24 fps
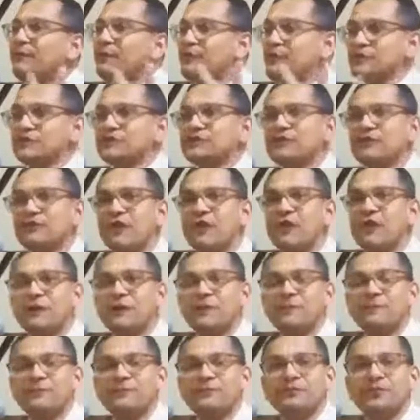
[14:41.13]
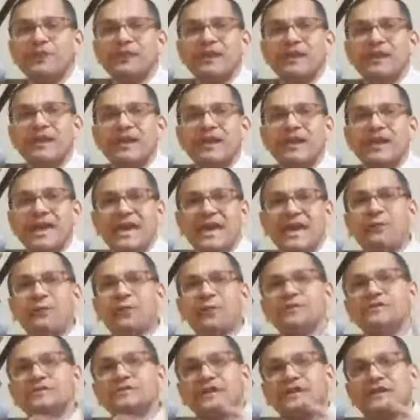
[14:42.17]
first of all, it was